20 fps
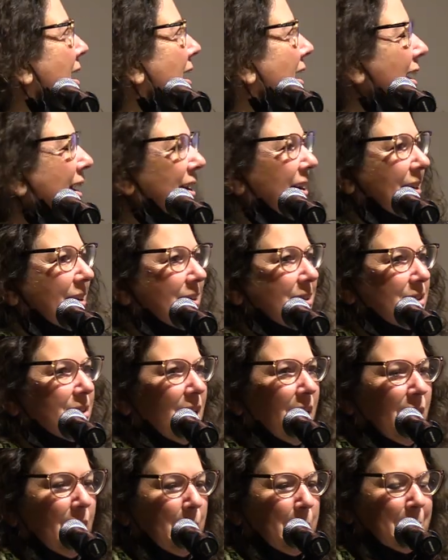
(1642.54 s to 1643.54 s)
And
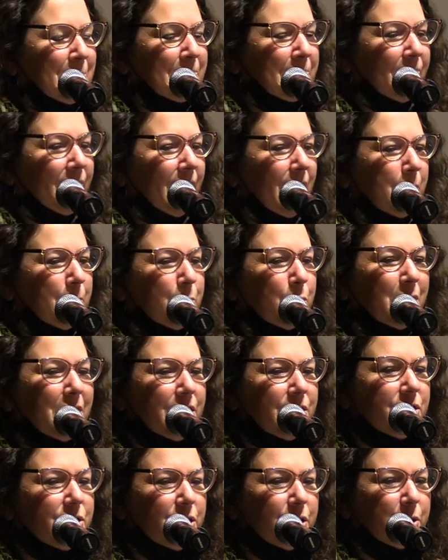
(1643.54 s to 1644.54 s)
um,
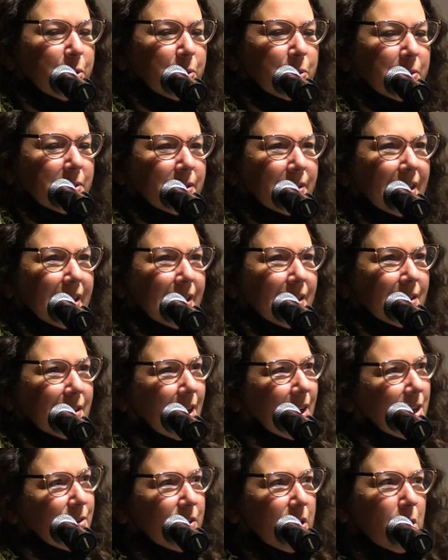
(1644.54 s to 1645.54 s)
pretty soon, it
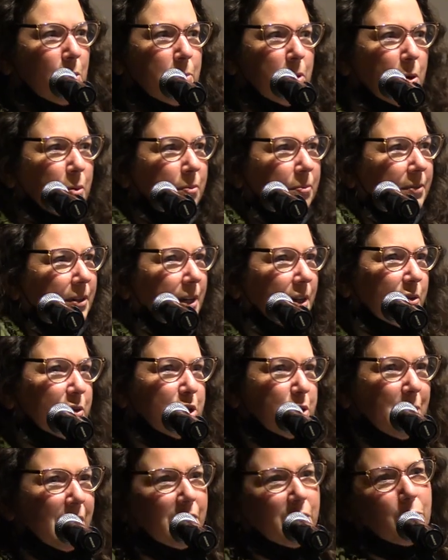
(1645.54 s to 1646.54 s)
kind of elbowed the other
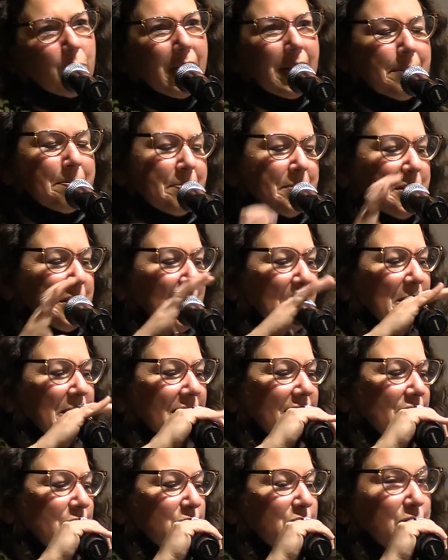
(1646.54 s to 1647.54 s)
two out of the way. So
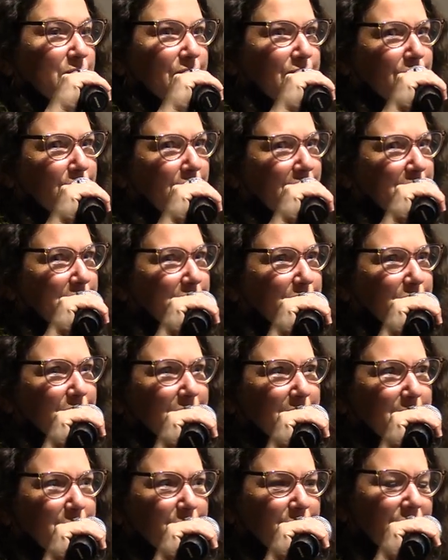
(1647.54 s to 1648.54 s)
this is fresh,
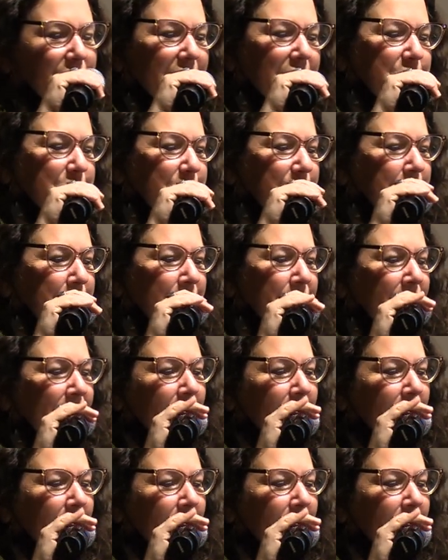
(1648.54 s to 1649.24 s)
fresh, fresh.